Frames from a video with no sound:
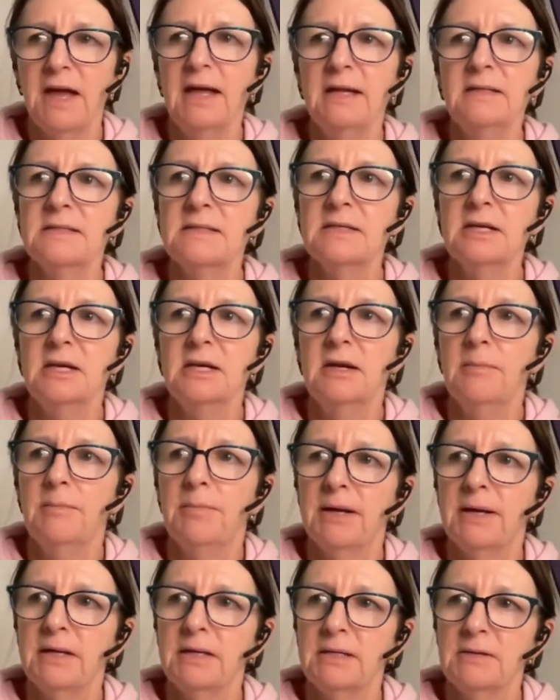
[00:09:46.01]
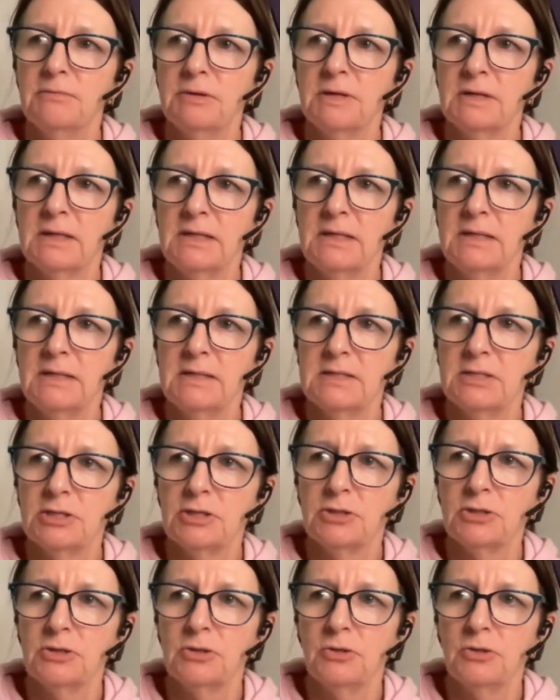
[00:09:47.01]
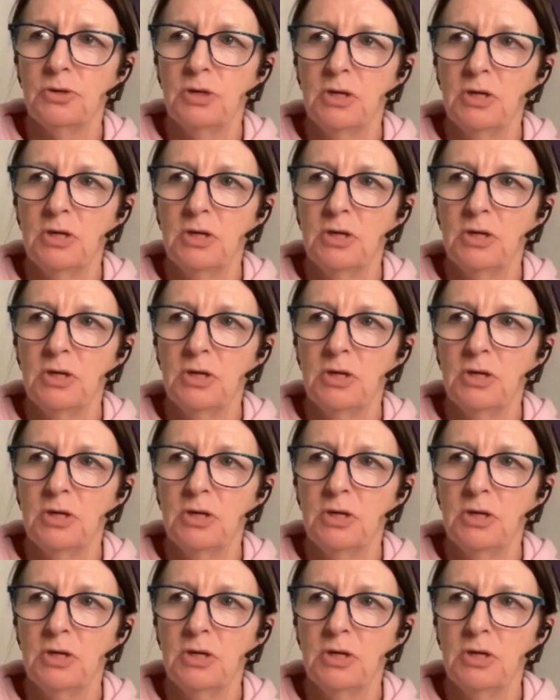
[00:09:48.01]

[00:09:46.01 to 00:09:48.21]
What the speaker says: but it really is to let